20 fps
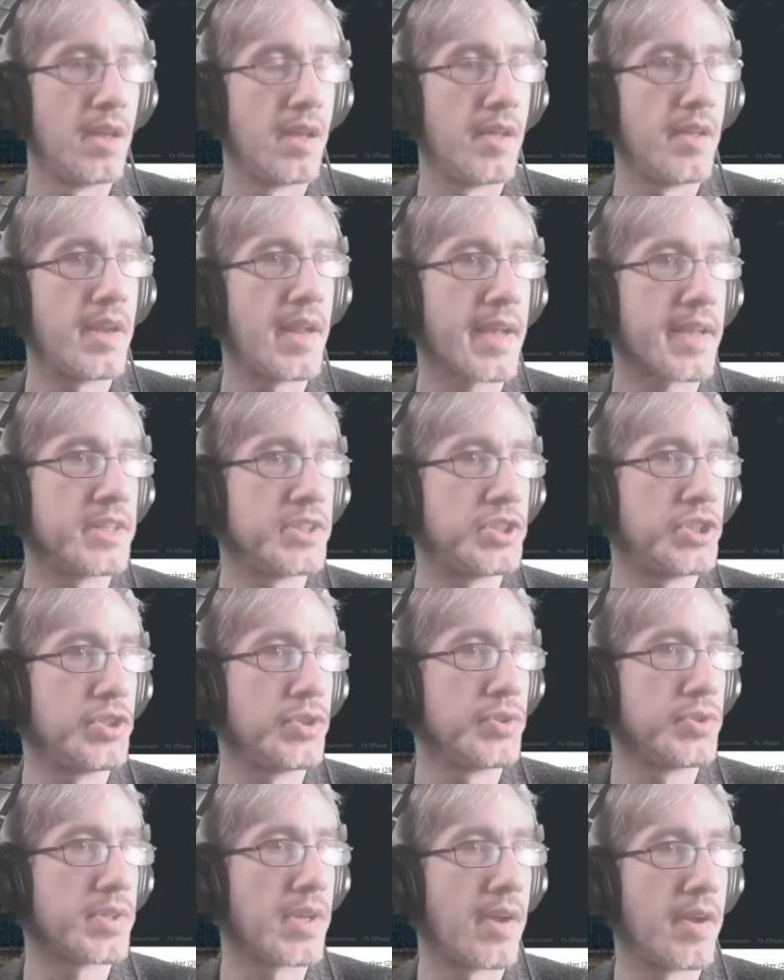Then I can
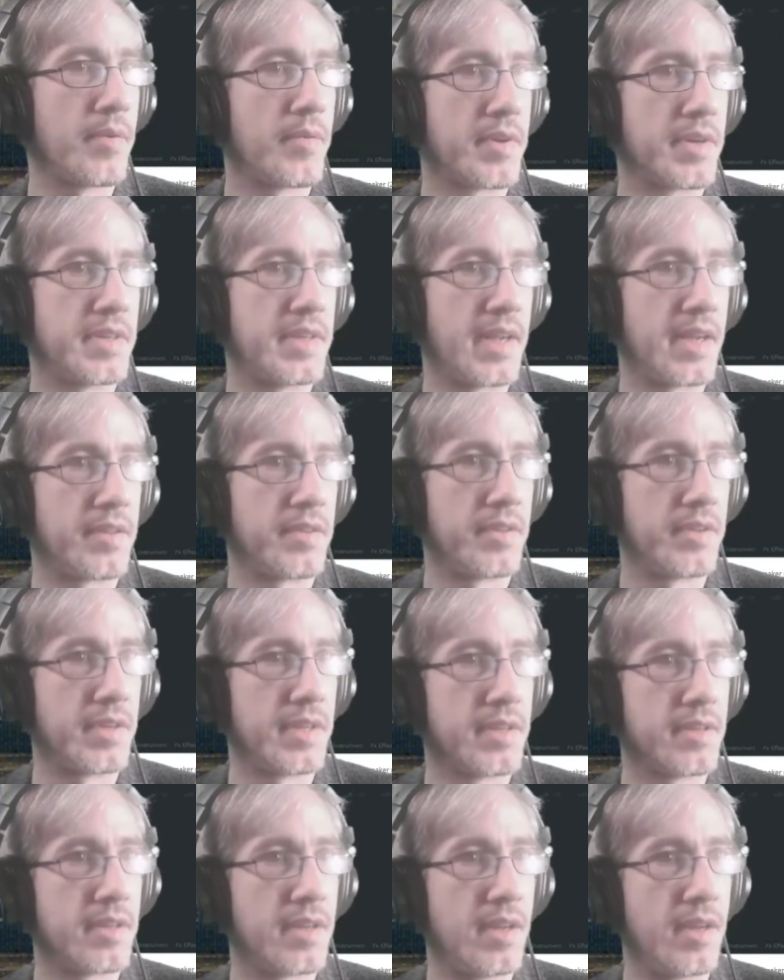choose how I want to download
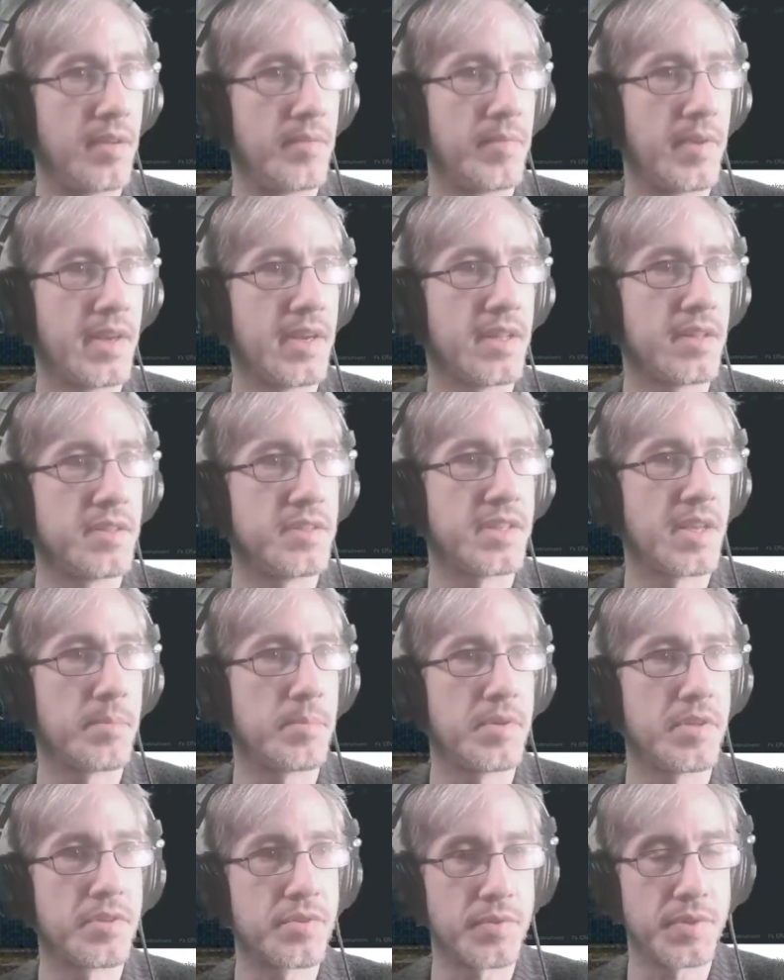it. Any of these
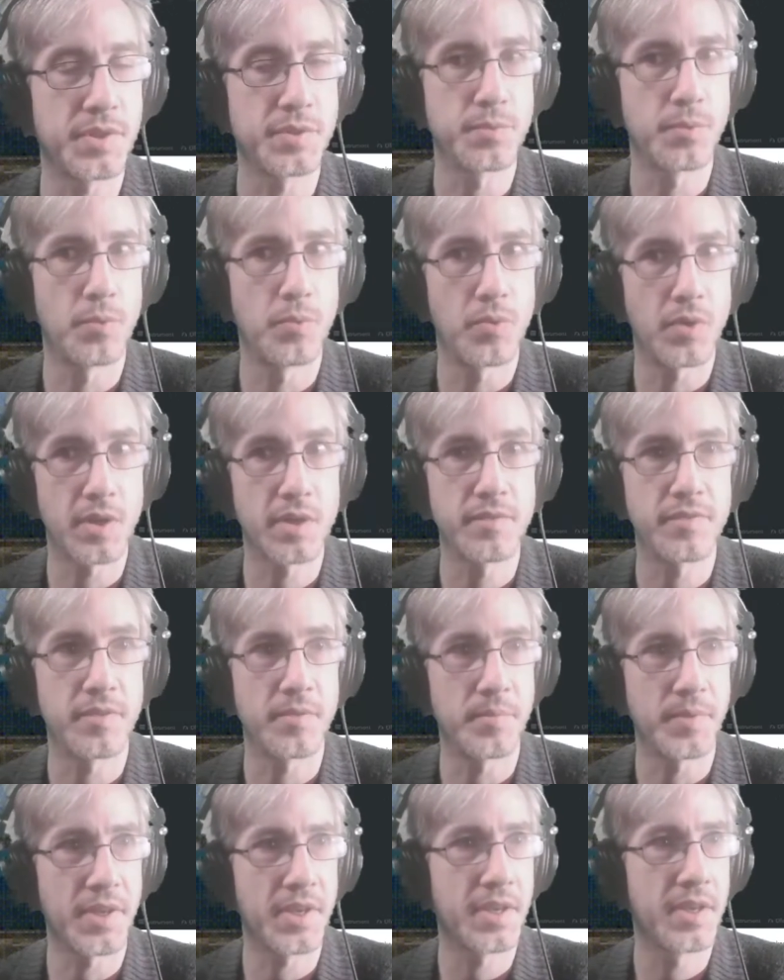MP3s will work for
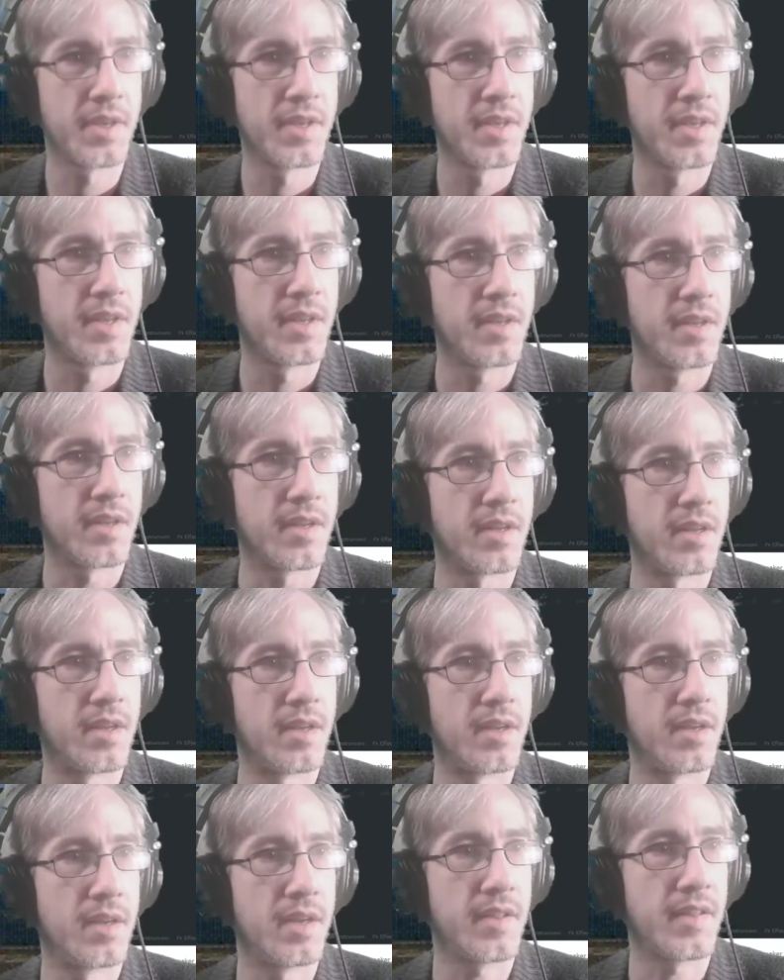me.
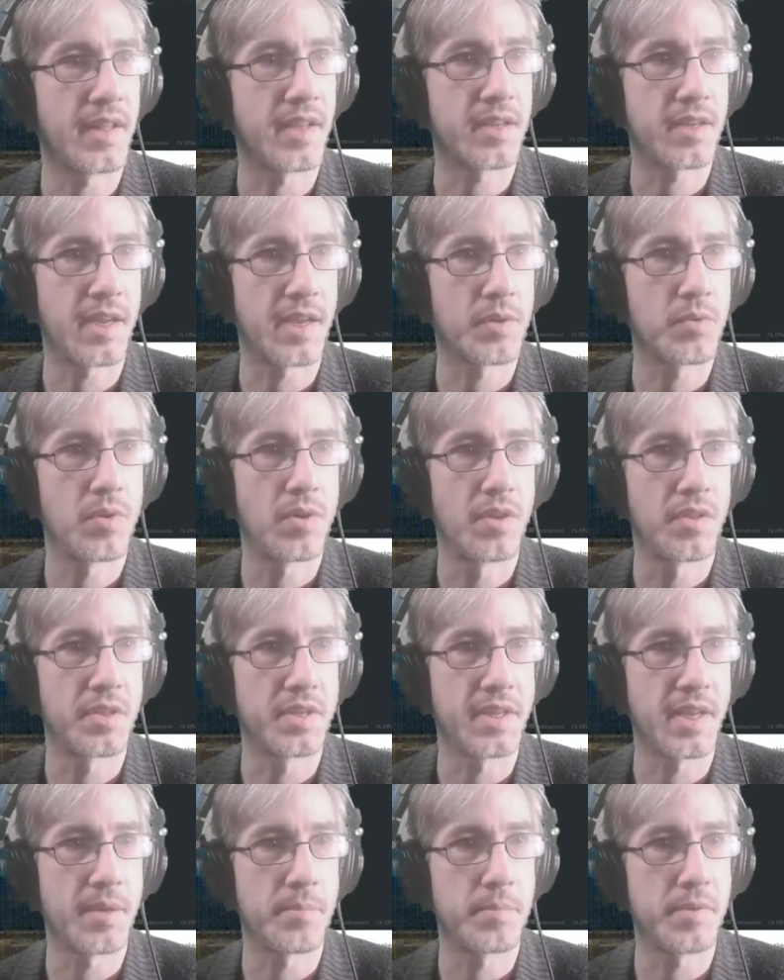I like high quality
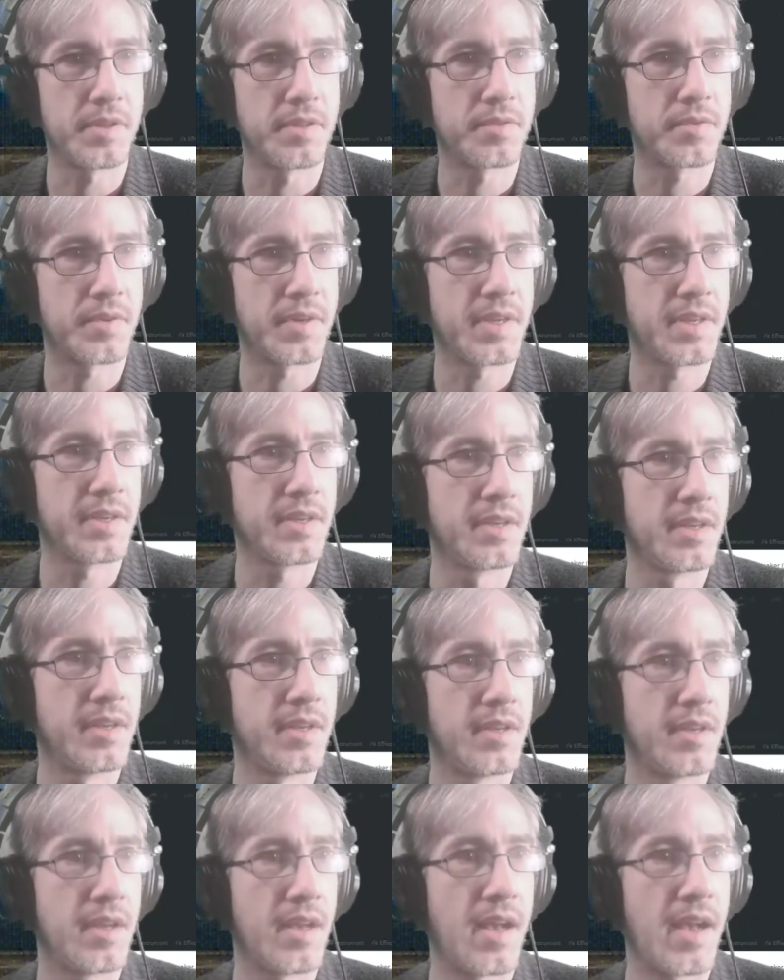MP3.
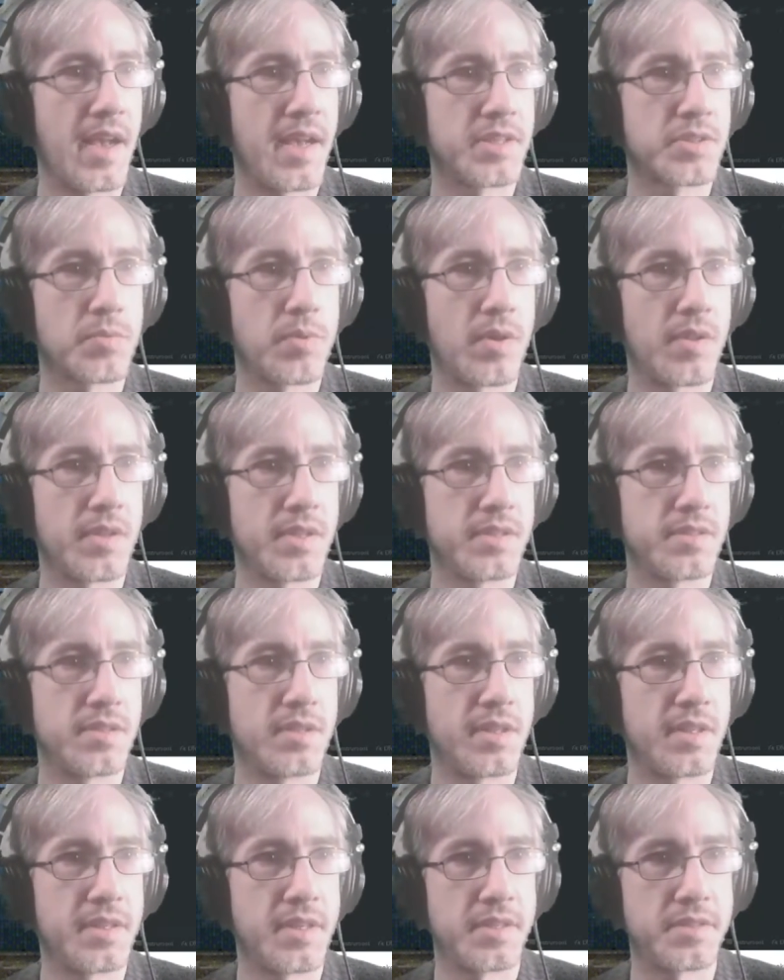Highest quality is the
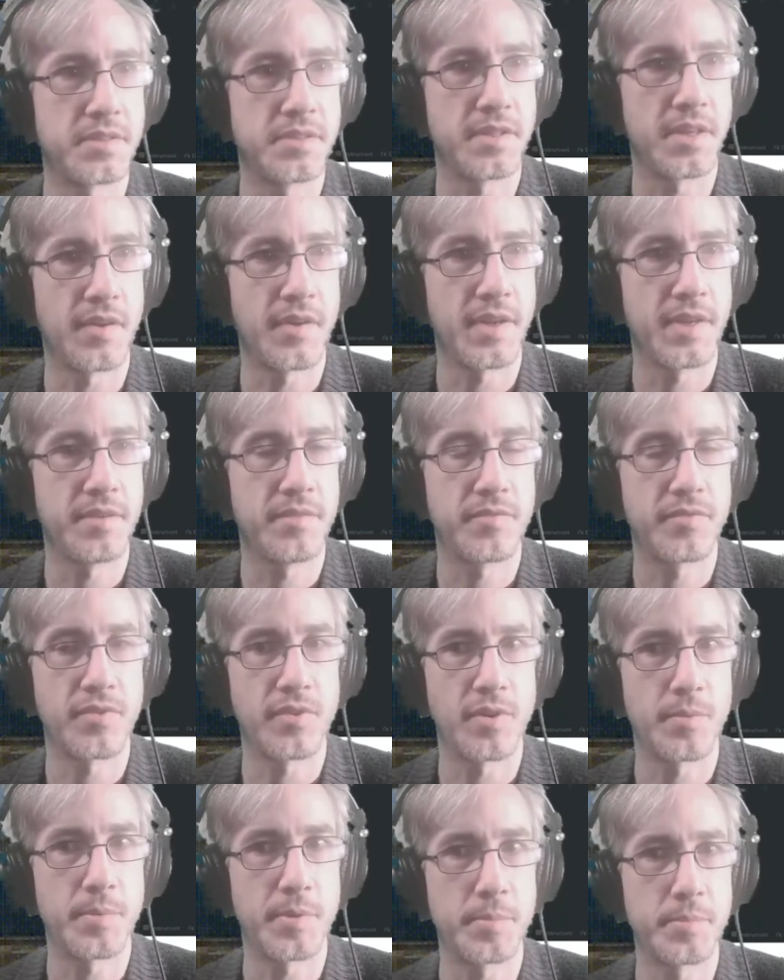one necessary for
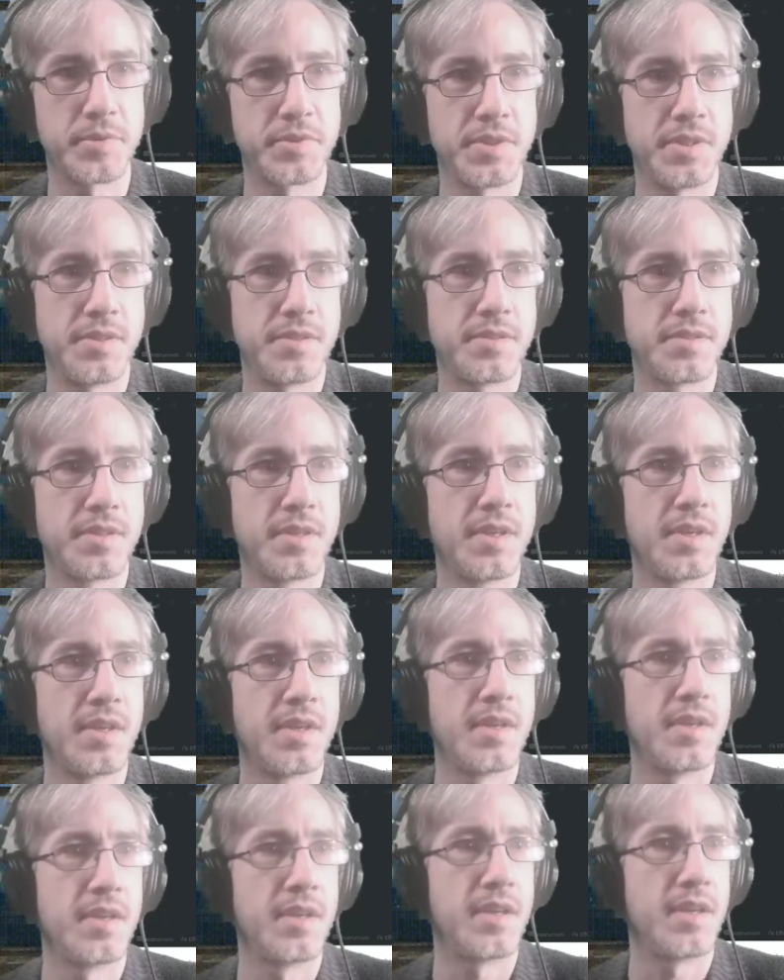our purposes.
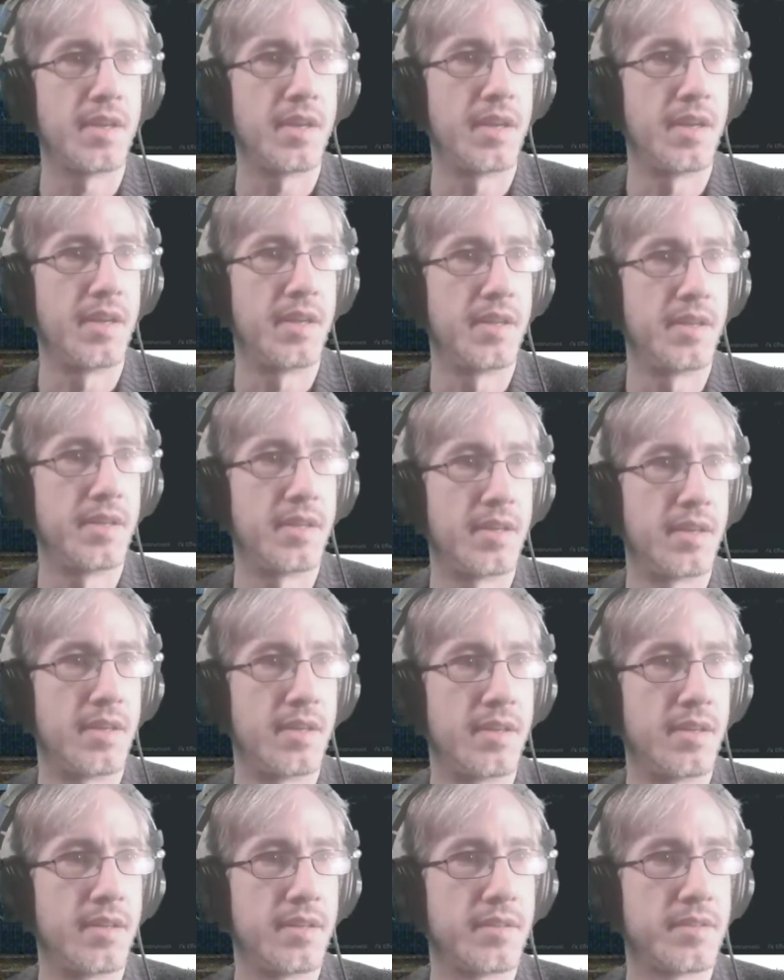And
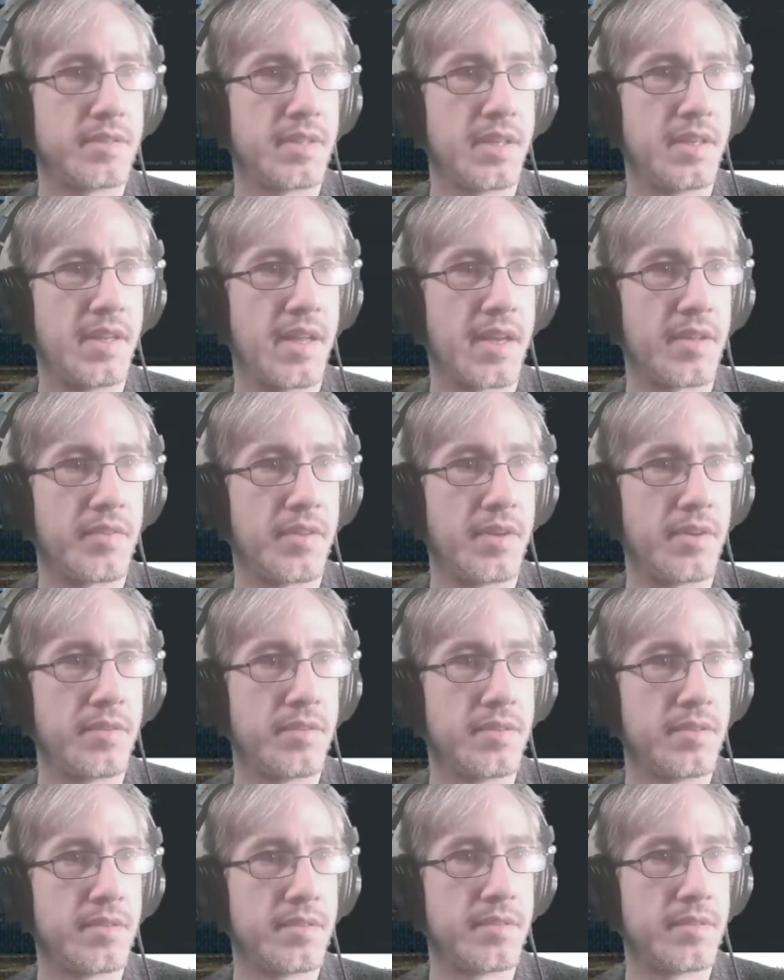say download.